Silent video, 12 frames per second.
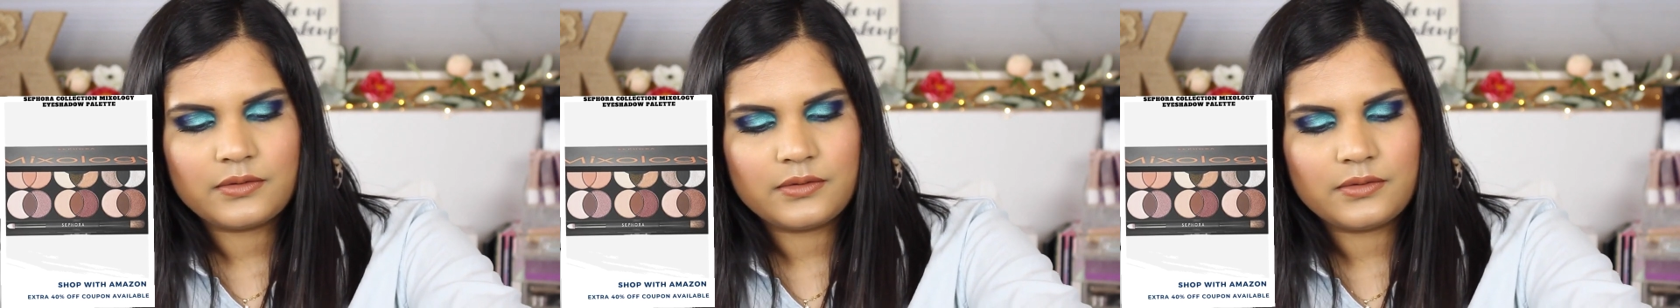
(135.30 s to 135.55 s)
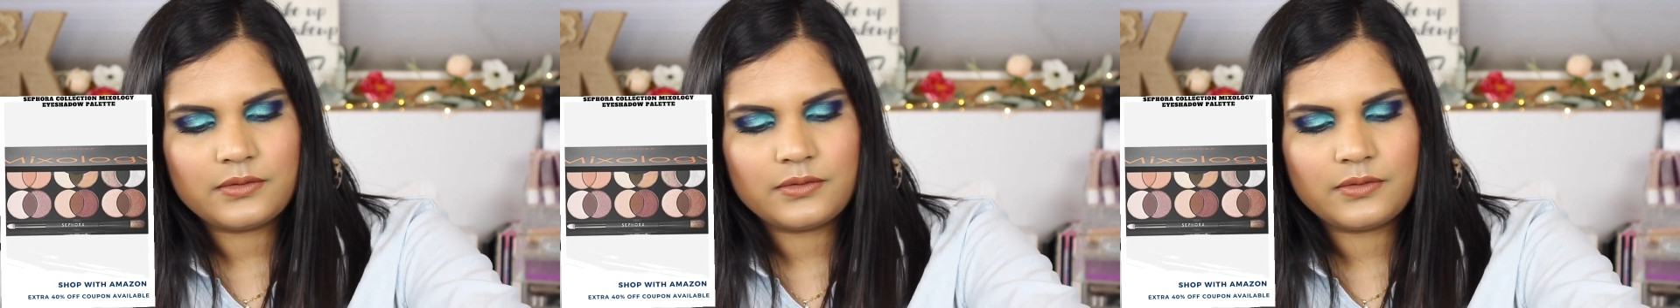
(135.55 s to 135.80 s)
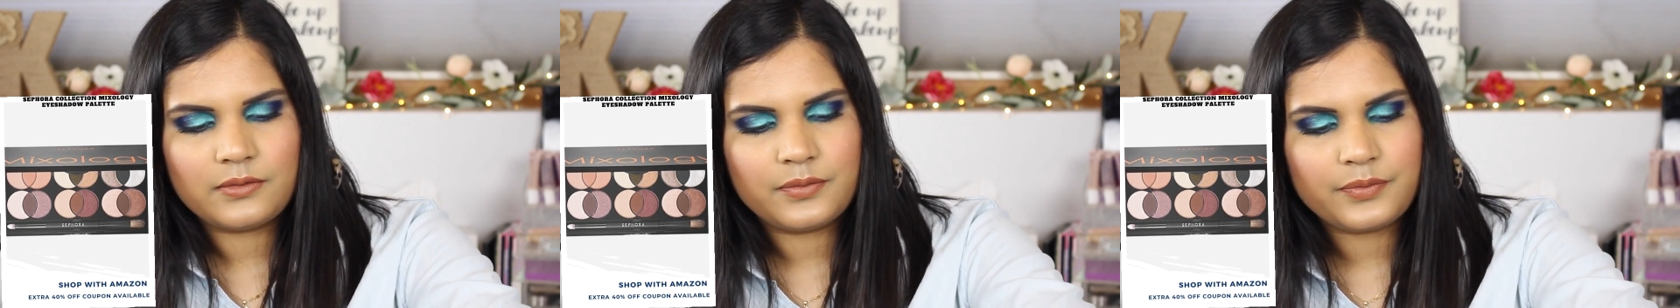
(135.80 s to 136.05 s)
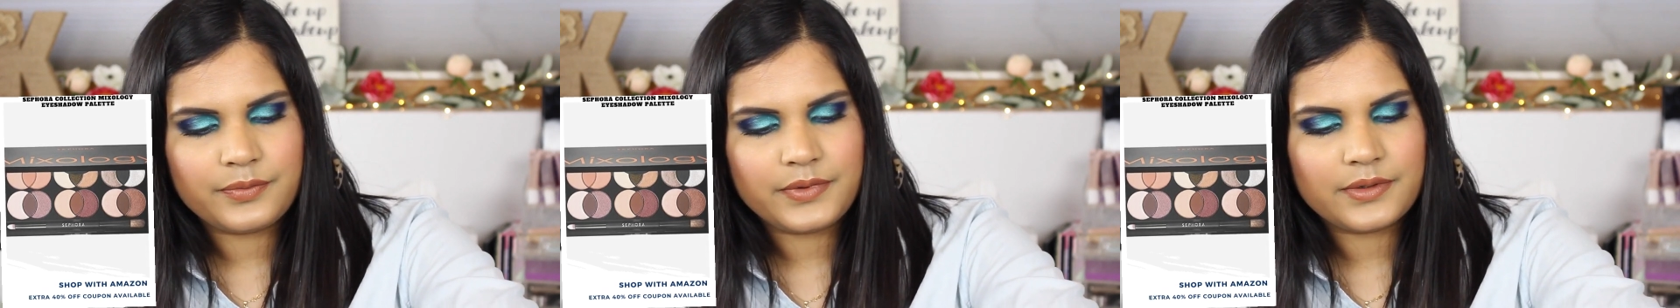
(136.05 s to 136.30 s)
Ooh,
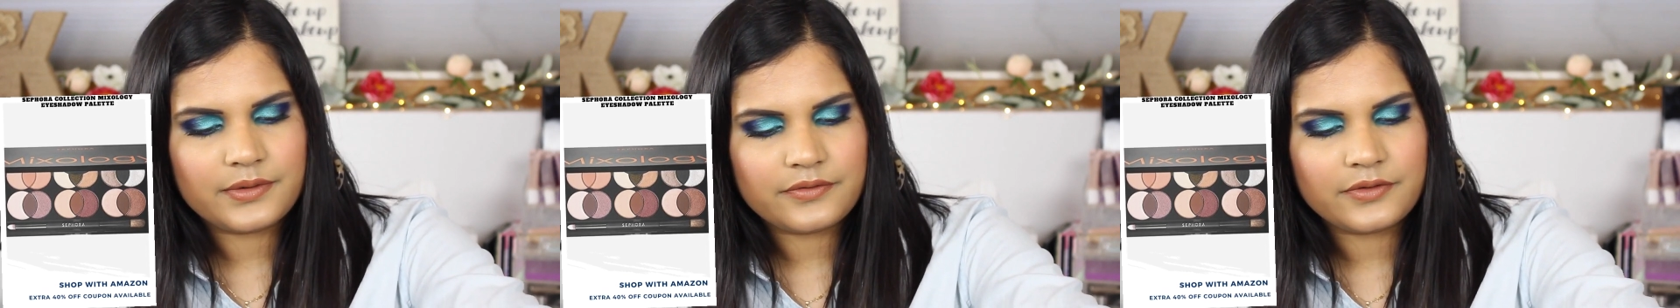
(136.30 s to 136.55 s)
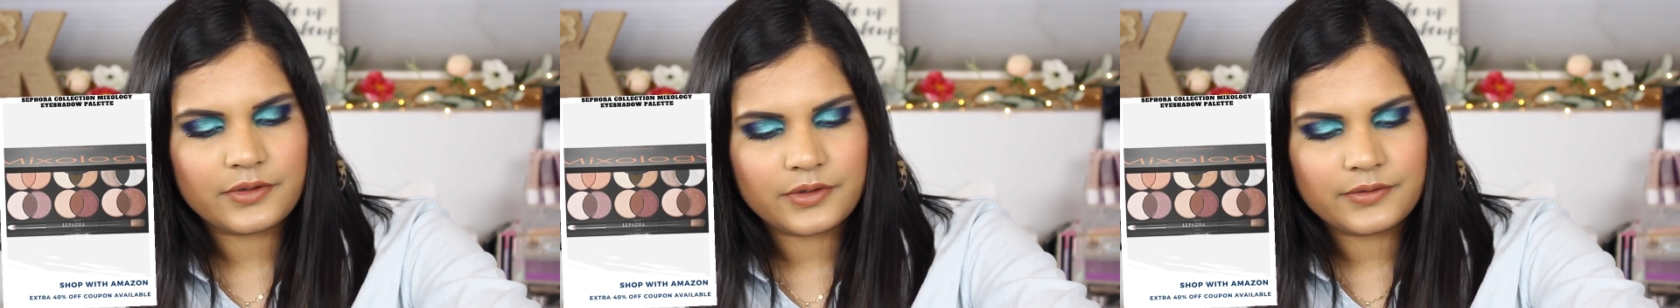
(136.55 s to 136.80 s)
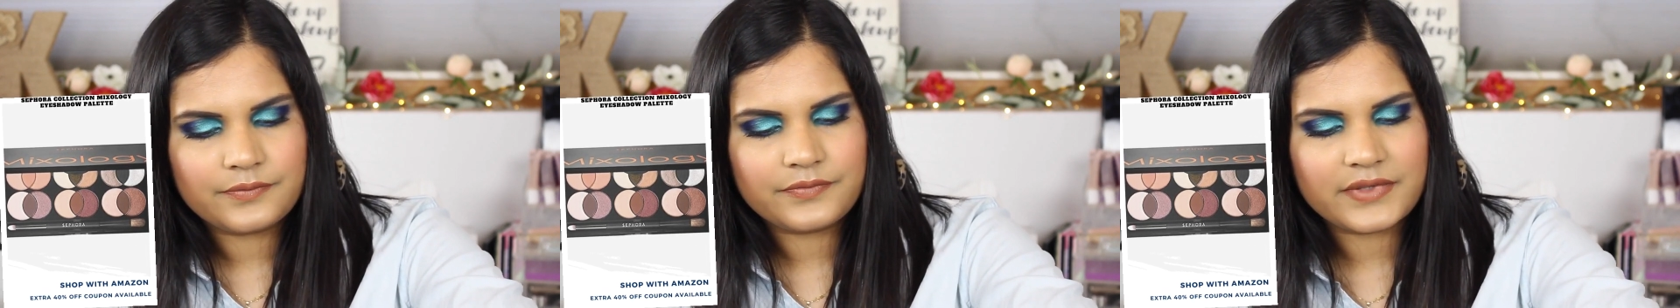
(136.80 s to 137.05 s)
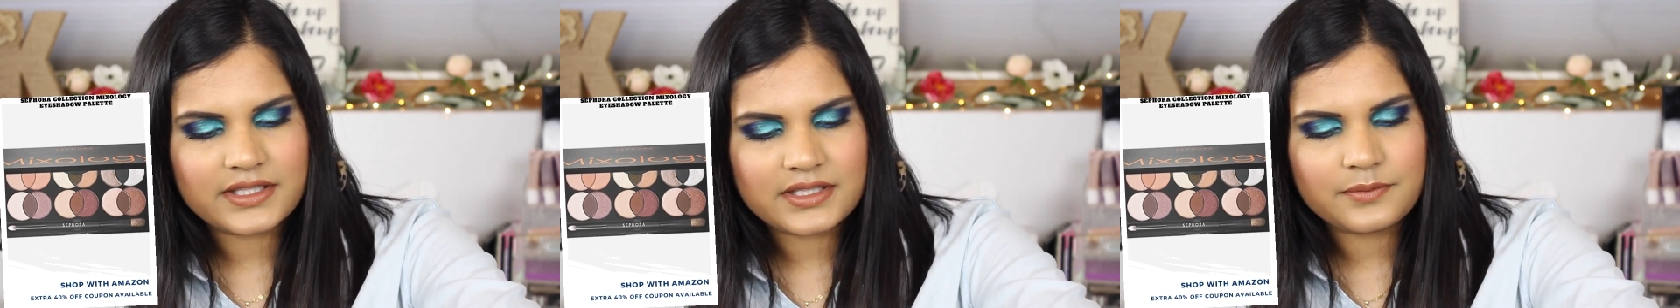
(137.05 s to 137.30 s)
beautiful.
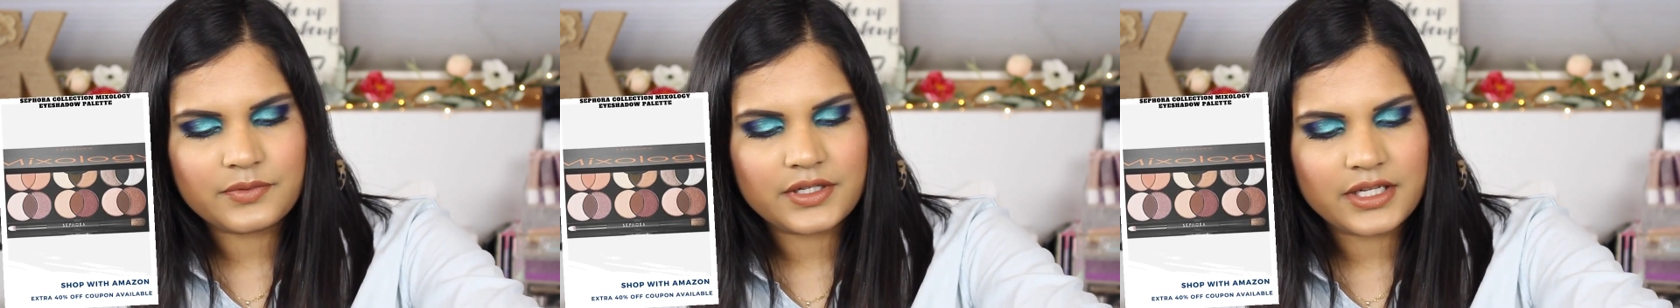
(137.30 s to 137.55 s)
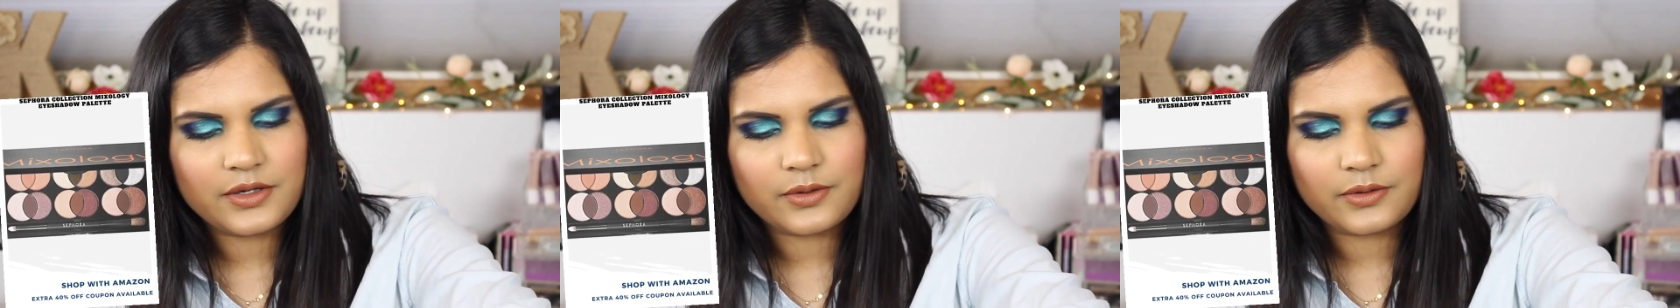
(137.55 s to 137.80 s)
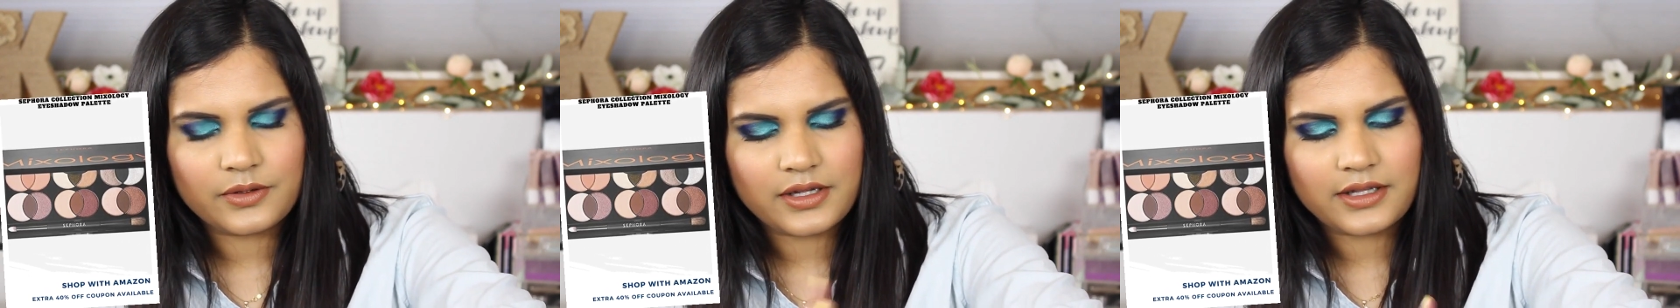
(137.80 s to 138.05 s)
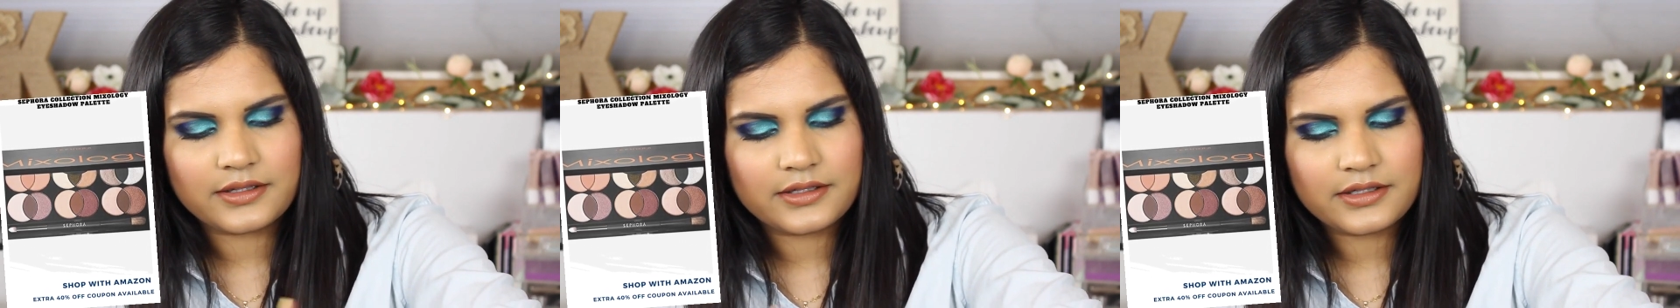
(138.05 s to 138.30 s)
That's a pretty gold
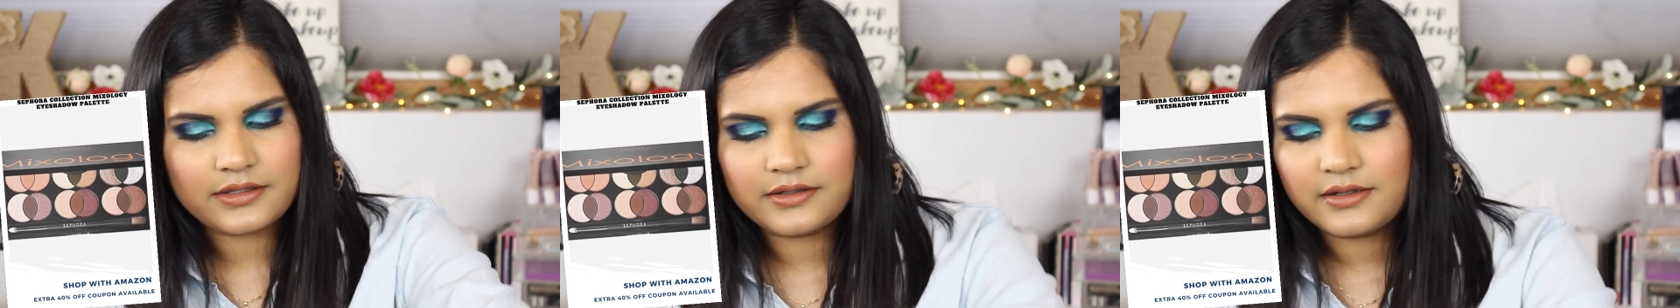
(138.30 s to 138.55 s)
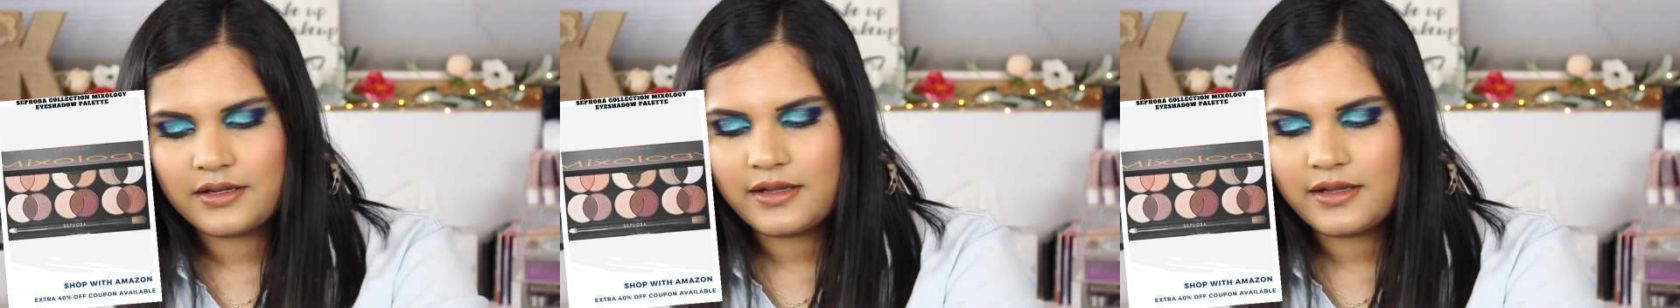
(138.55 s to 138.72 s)
color.